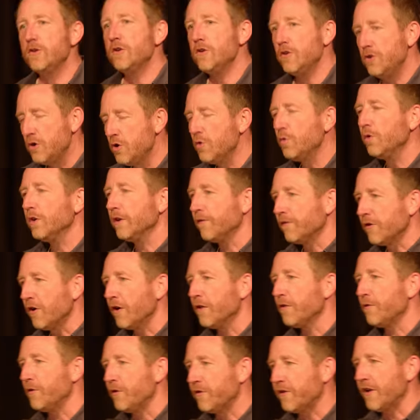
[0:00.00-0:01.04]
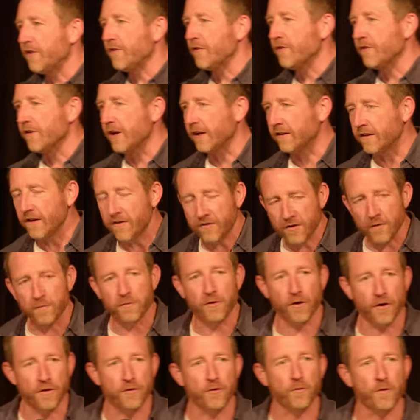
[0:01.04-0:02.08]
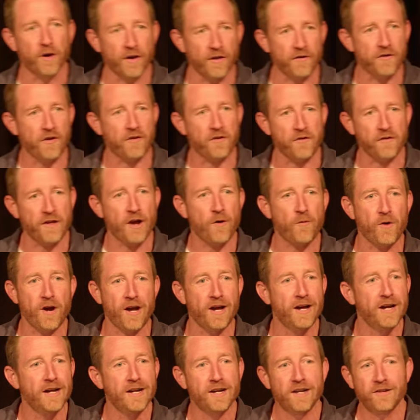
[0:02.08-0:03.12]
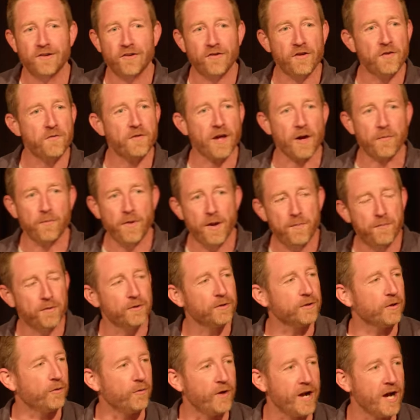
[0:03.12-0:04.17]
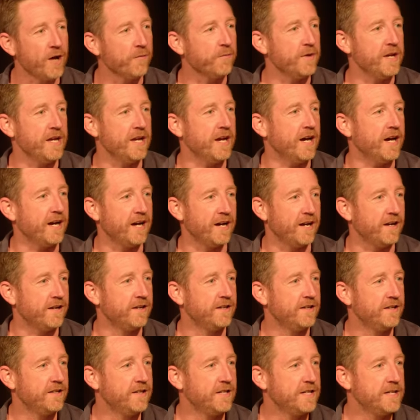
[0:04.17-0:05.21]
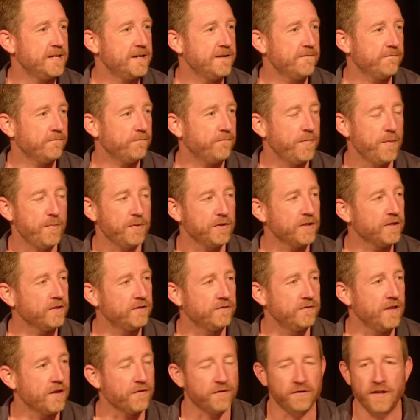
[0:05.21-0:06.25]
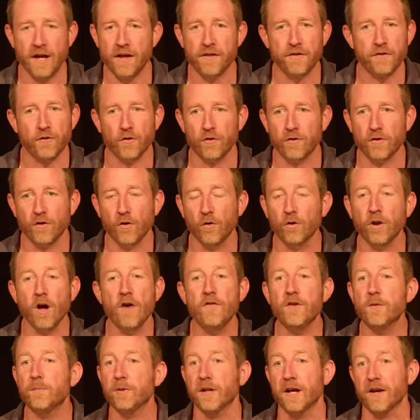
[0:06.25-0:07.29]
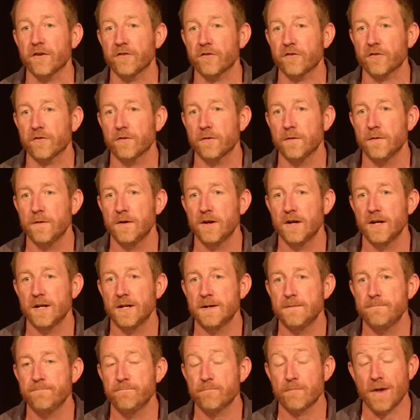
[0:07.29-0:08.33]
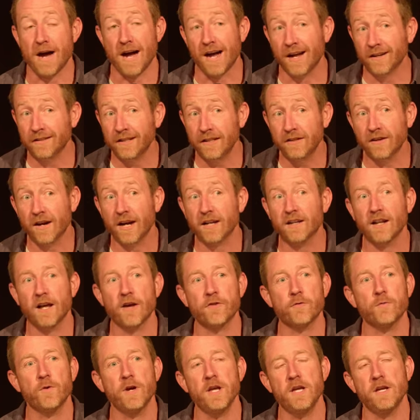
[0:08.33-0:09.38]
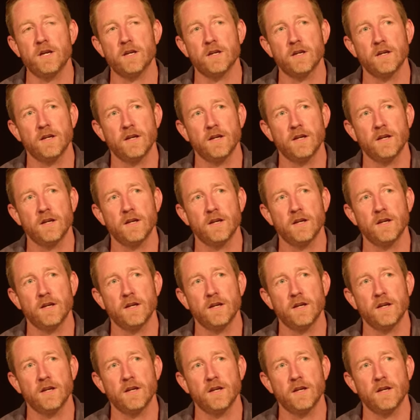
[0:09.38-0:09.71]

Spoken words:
you will have gone through seasons like this. I'm going through one of these seasons now where it just seems like people around me are, there's death all over the place. My auntie died last week.